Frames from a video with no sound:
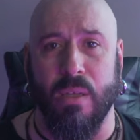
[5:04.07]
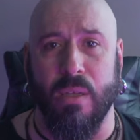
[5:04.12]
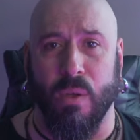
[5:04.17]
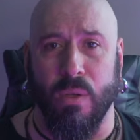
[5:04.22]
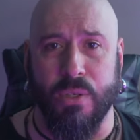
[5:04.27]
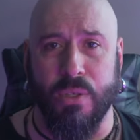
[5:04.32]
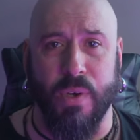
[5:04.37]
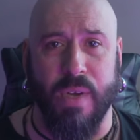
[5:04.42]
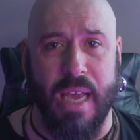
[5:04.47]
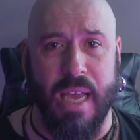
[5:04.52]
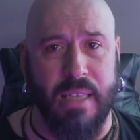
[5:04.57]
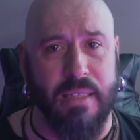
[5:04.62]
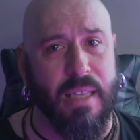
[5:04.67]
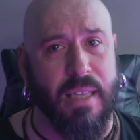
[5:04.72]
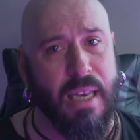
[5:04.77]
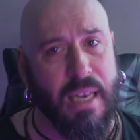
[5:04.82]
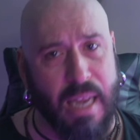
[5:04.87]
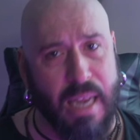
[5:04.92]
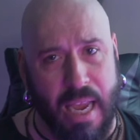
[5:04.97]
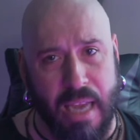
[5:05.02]
also cast a
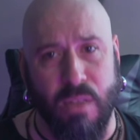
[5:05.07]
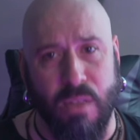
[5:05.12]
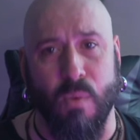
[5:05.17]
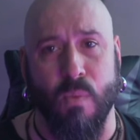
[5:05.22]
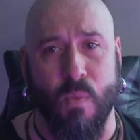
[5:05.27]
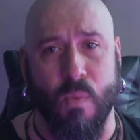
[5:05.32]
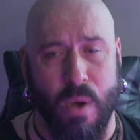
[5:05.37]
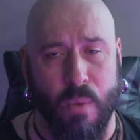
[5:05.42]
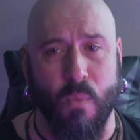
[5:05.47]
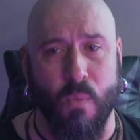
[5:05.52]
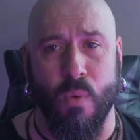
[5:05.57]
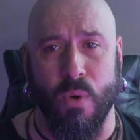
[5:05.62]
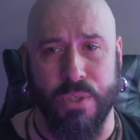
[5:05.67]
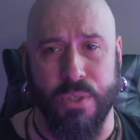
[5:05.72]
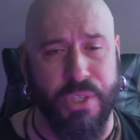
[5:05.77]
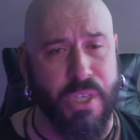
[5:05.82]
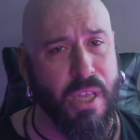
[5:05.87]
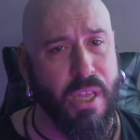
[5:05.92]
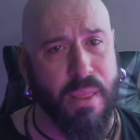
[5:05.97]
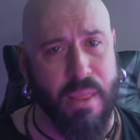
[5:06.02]
light on what
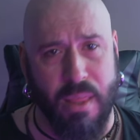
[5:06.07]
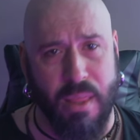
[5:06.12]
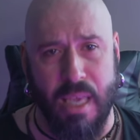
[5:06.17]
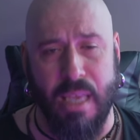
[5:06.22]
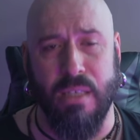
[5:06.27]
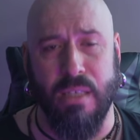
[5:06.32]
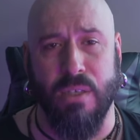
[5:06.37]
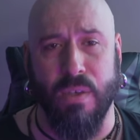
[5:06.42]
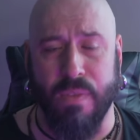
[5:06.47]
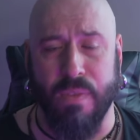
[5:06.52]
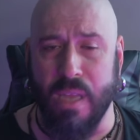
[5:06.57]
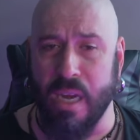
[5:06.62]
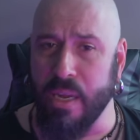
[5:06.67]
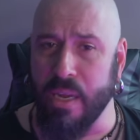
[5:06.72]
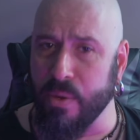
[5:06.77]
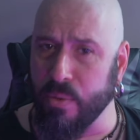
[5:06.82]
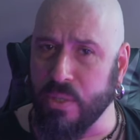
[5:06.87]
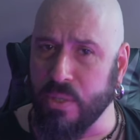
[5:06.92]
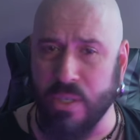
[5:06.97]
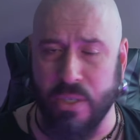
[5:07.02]
WotC thinks of their
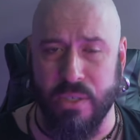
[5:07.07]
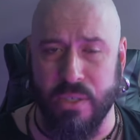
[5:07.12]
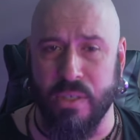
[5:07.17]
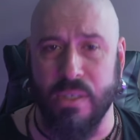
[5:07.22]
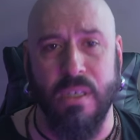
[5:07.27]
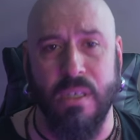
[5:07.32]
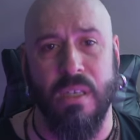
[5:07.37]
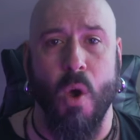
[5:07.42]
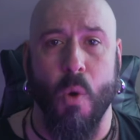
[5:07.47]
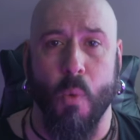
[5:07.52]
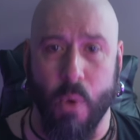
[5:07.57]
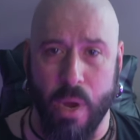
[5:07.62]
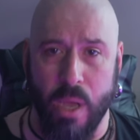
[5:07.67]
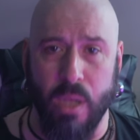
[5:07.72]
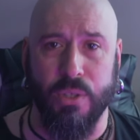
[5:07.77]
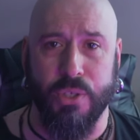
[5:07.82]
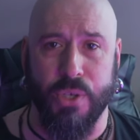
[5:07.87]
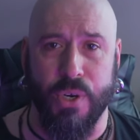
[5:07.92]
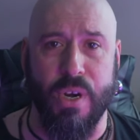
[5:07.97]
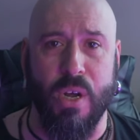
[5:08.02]
users. We
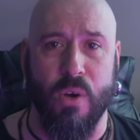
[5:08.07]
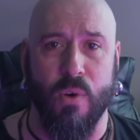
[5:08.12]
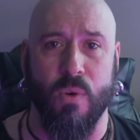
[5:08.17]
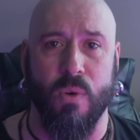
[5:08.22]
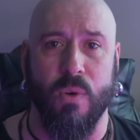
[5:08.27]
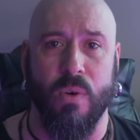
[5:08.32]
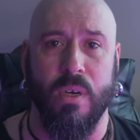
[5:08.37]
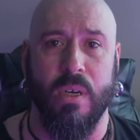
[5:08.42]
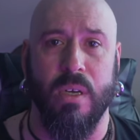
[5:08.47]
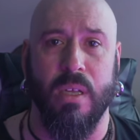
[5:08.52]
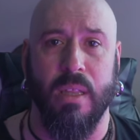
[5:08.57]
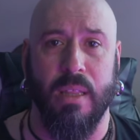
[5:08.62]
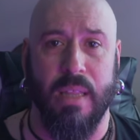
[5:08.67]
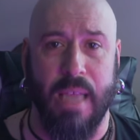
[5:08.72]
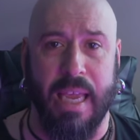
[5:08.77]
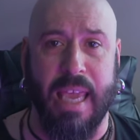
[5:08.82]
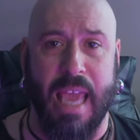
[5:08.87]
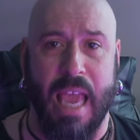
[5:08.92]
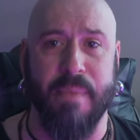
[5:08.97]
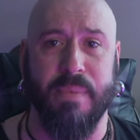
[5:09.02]
also know
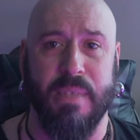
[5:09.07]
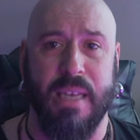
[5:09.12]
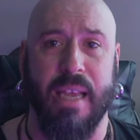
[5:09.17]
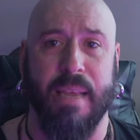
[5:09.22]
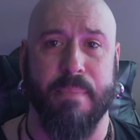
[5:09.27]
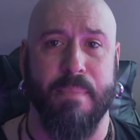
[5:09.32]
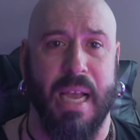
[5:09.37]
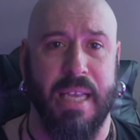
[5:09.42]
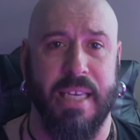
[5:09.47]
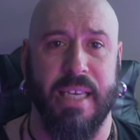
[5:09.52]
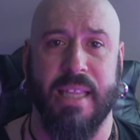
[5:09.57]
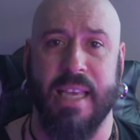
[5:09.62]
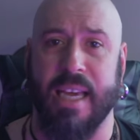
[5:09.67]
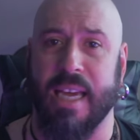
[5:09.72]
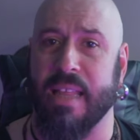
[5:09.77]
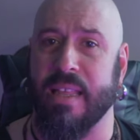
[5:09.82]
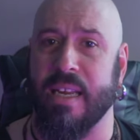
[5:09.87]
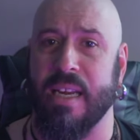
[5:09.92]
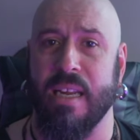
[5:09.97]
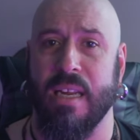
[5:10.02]
that games like Magic the
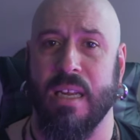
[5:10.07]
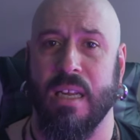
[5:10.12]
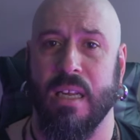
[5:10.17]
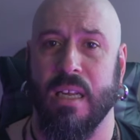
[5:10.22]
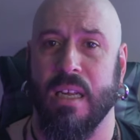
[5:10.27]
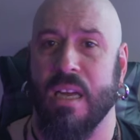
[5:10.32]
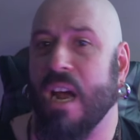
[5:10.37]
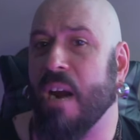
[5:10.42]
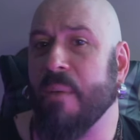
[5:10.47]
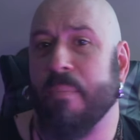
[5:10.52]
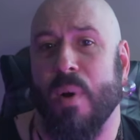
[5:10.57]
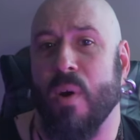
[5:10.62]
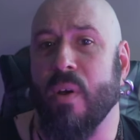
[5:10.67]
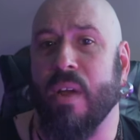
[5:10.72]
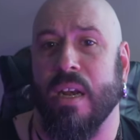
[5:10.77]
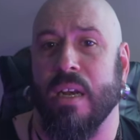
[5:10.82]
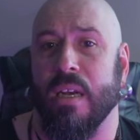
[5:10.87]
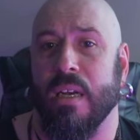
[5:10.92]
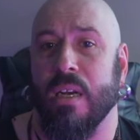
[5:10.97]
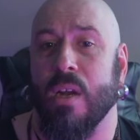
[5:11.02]
Gathering are
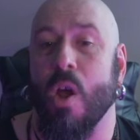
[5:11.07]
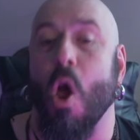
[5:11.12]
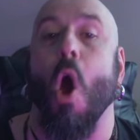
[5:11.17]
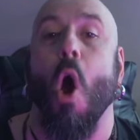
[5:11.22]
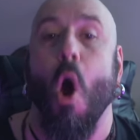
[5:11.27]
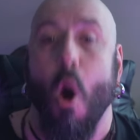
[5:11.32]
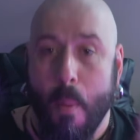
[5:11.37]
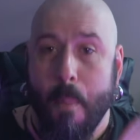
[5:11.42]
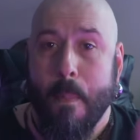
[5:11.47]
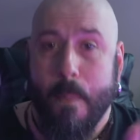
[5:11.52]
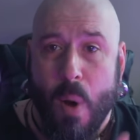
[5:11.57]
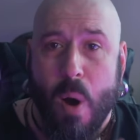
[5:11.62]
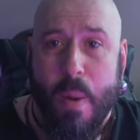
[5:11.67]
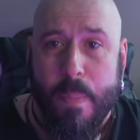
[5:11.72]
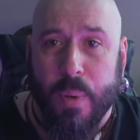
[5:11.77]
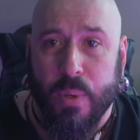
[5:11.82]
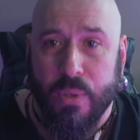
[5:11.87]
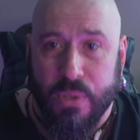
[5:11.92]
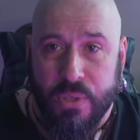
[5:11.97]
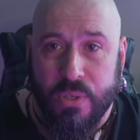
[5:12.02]
broken on
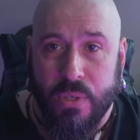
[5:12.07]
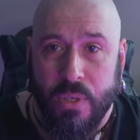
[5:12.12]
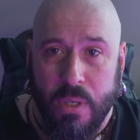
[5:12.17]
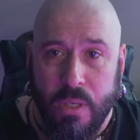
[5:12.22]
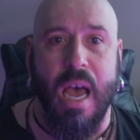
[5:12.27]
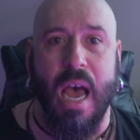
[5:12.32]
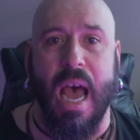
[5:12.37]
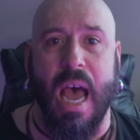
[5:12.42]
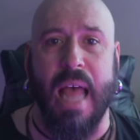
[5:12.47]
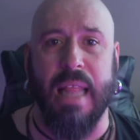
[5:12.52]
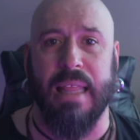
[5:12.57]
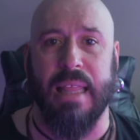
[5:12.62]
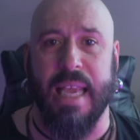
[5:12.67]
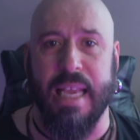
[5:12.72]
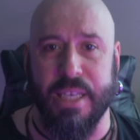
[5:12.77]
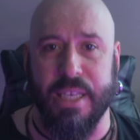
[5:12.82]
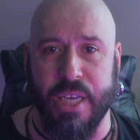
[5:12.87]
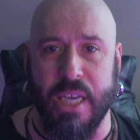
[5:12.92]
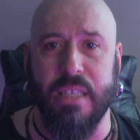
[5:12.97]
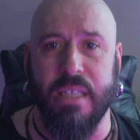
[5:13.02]
purpose, and they
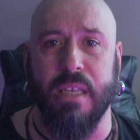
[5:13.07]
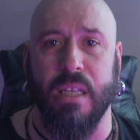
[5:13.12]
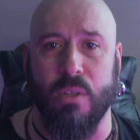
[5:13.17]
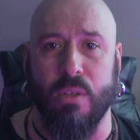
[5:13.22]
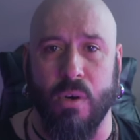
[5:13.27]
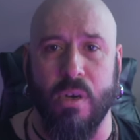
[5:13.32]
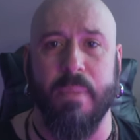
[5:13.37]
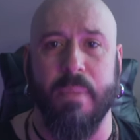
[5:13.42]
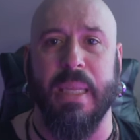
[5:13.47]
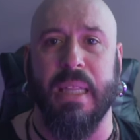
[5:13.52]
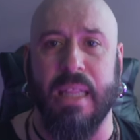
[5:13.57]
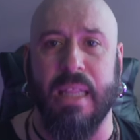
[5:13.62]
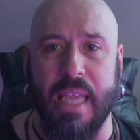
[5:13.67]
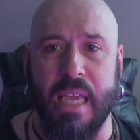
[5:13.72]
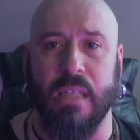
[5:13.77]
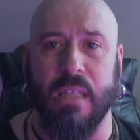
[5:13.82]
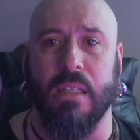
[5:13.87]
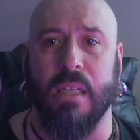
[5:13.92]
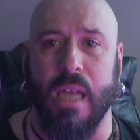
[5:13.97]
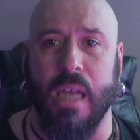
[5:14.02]
change the tournament
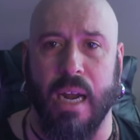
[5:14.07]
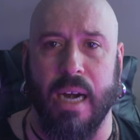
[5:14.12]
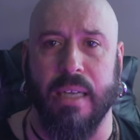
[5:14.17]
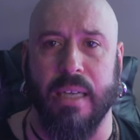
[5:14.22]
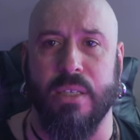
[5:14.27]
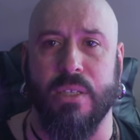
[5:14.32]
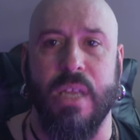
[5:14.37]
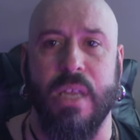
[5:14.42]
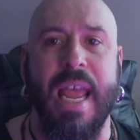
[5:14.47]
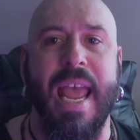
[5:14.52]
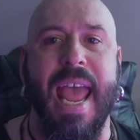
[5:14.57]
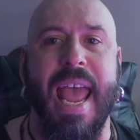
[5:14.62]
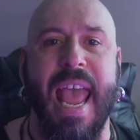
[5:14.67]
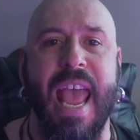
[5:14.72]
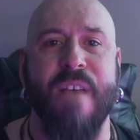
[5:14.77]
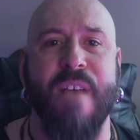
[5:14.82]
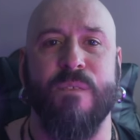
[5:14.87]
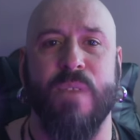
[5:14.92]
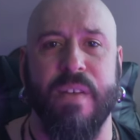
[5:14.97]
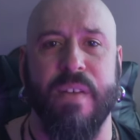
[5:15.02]
legal cards
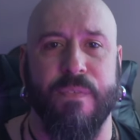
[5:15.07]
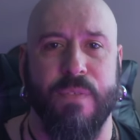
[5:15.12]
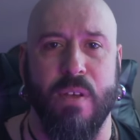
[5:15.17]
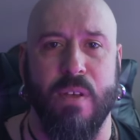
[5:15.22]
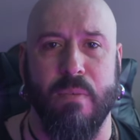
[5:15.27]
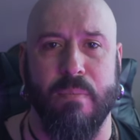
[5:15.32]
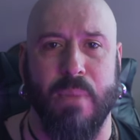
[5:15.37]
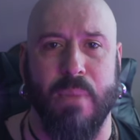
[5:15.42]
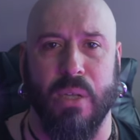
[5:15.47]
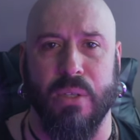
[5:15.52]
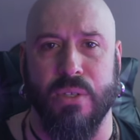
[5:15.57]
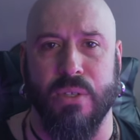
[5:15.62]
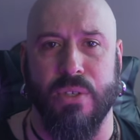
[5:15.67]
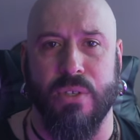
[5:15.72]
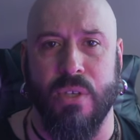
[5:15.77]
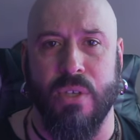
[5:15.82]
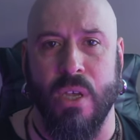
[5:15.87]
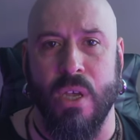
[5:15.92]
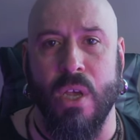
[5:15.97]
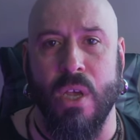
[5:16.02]
every few
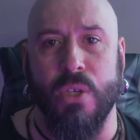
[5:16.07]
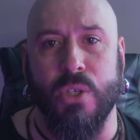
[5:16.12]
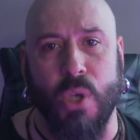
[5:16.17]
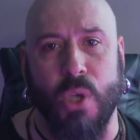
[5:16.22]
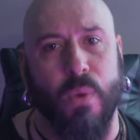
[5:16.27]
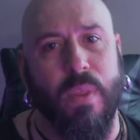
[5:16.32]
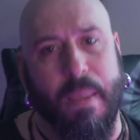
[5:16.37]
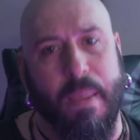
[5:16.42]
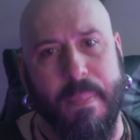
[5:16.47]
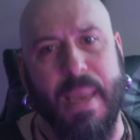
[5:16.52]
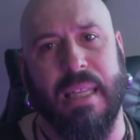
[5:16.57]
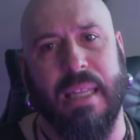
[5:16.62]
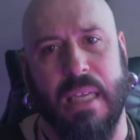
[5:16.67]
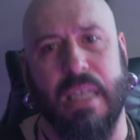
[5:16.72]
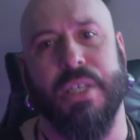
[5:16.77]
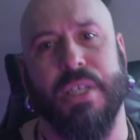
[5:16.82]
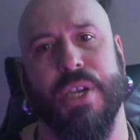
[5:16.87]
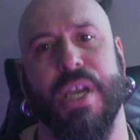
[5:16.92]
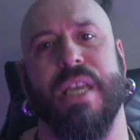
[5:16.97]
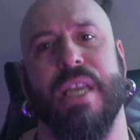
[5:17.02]
months, so the meta
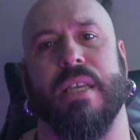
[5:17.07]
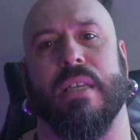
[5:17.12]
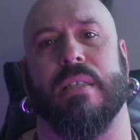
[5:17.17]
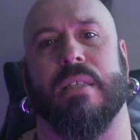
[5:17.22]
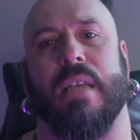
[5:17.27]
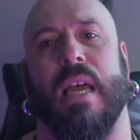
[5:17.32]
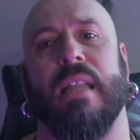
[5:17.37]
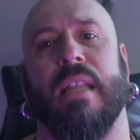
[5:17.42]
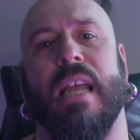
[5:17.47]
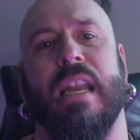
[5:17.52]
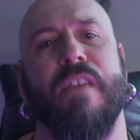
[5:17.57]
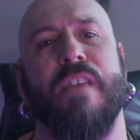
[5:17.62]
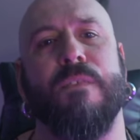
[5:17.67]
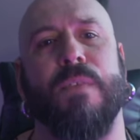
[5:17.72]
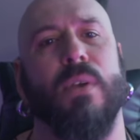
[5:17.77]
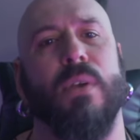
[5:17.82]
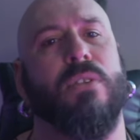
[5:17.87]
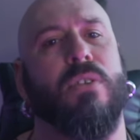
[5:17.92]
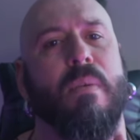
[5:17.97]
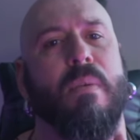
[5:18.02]
changes and an
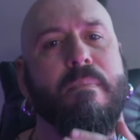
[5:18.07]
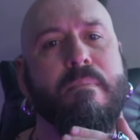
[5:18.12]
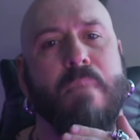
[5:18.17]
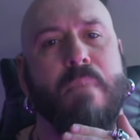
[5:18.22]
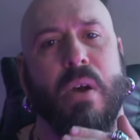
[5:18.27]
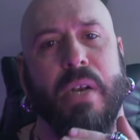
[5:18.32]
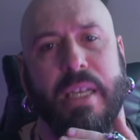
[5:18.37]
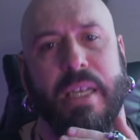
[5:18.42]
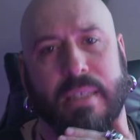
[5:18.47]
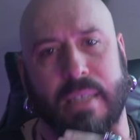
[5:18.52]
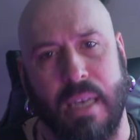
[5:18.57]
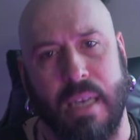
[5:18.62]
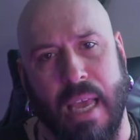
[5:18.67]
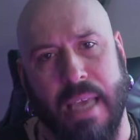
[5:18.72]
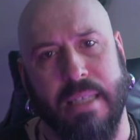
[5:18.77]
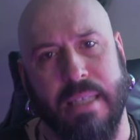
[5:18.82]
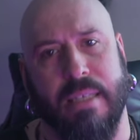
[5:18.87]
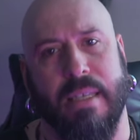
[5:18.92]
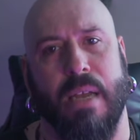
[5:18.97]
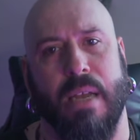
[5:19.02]
influx of money
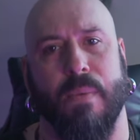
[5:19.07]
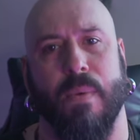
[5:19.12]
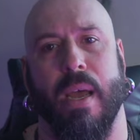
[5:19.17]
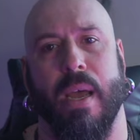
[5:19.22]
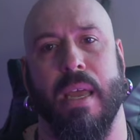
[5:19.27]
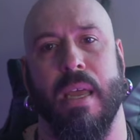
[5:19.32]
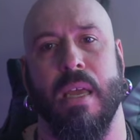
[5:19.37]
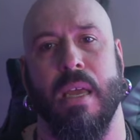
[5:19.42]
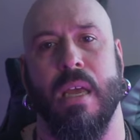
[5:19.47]
slides their way.